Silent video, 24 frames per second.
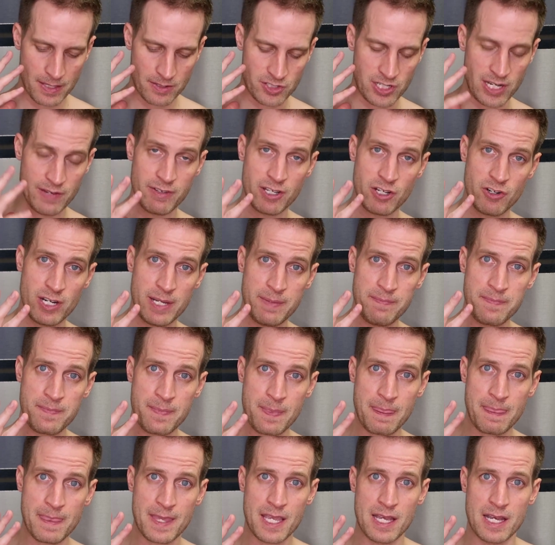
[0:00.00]
shaving
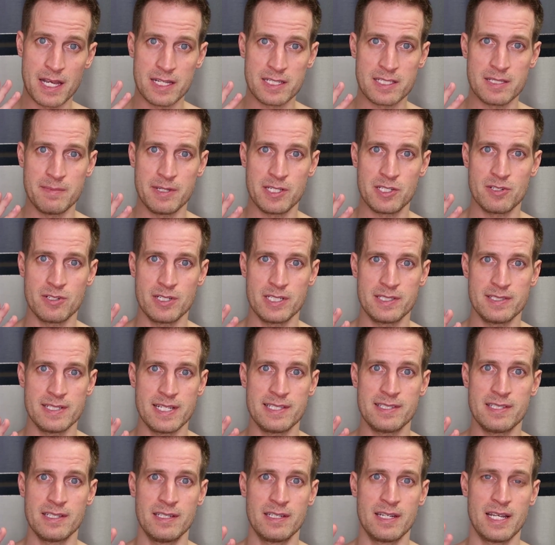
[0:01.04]
cream to make sure it's
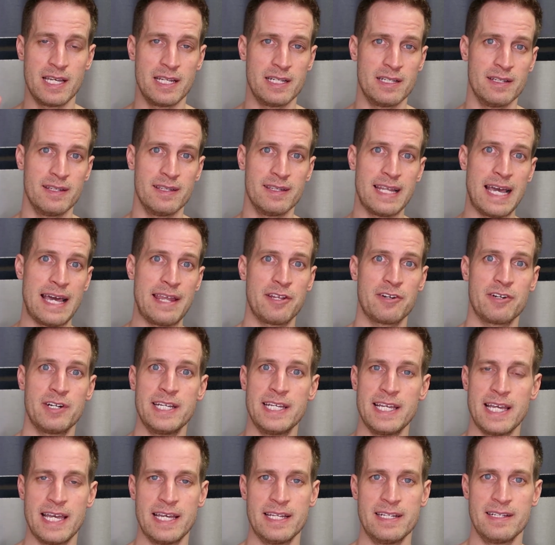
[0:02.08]
nice and
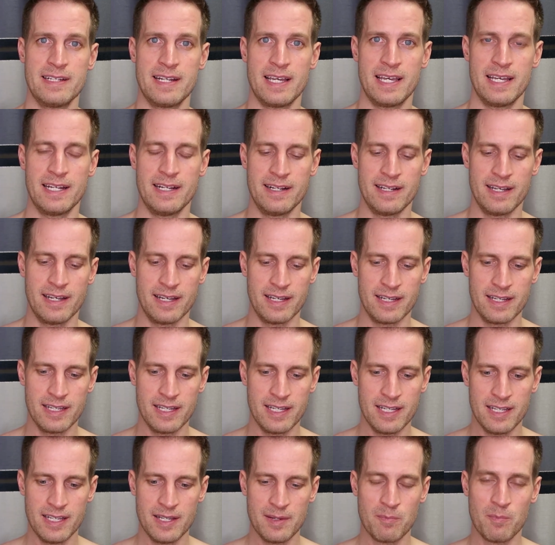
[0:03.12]
lathery and
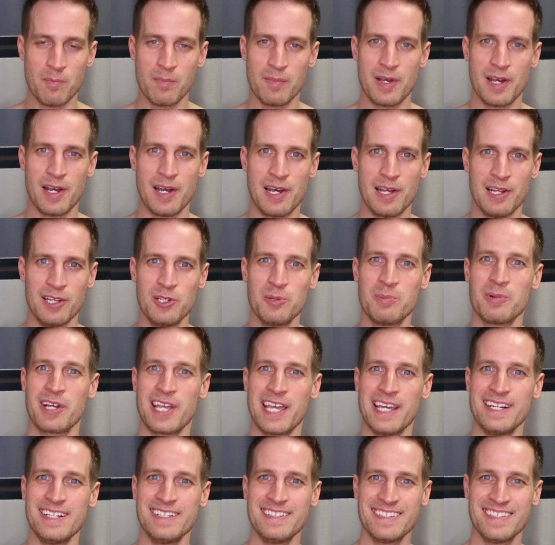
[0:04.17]

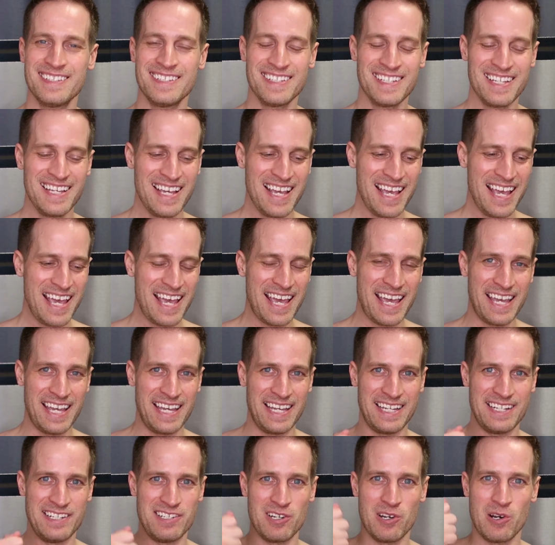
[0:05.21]
lubricated.
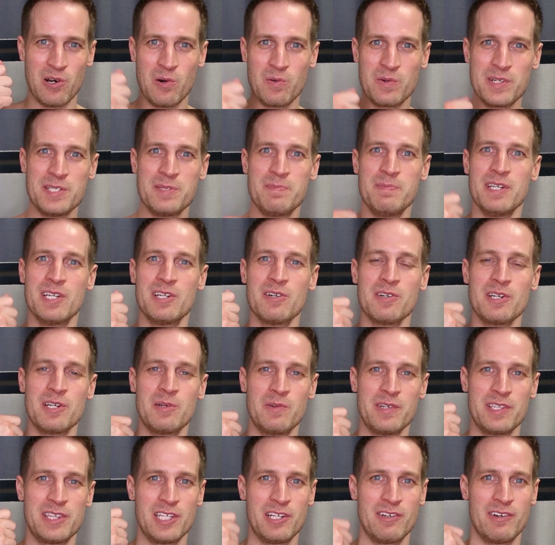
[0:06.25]
And always be
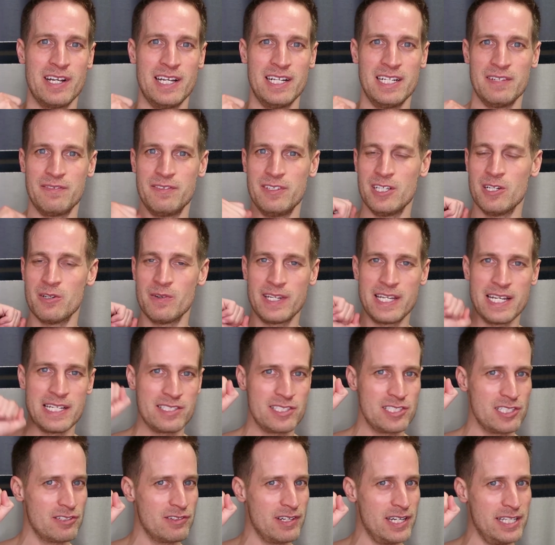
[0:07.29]
going with the grain. If you go
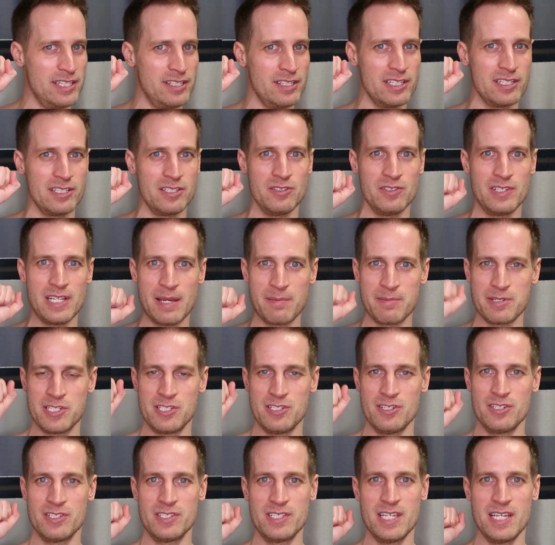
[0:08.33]
against the grain, you're gonna do damage
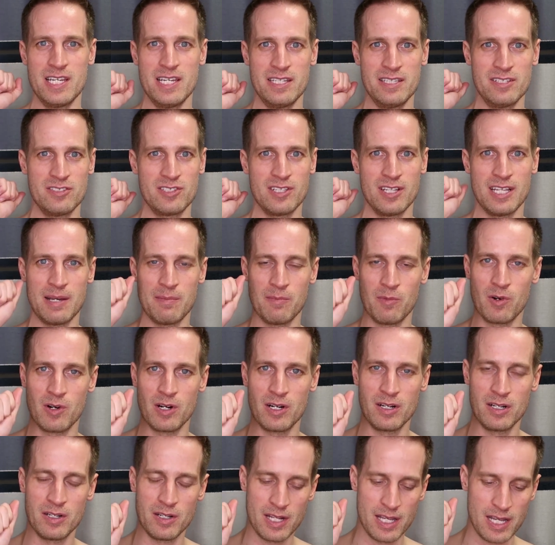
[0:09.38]
to your skin. There's a lot
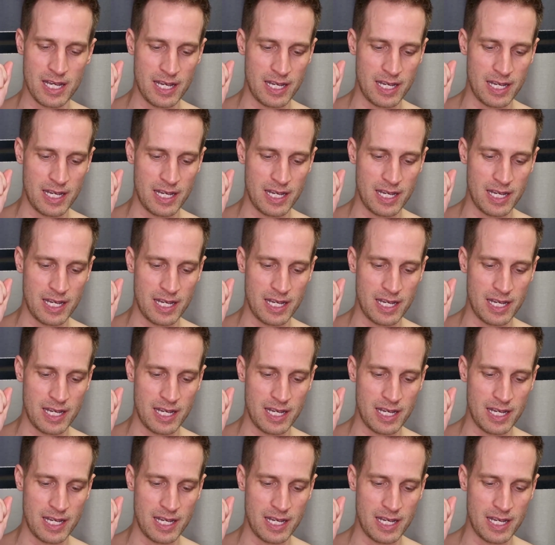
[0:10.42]
more